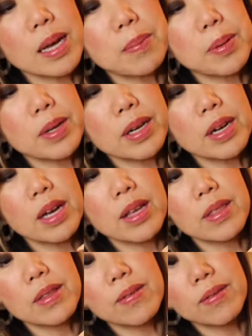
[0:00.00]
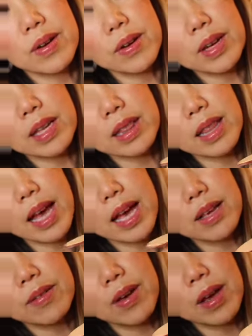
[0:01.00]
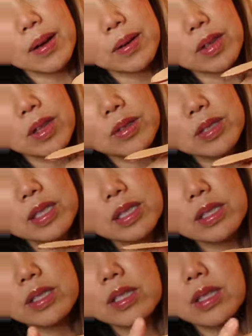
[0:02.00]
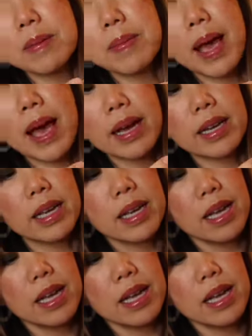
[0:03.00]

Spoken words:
I put it on the very closest to the bag,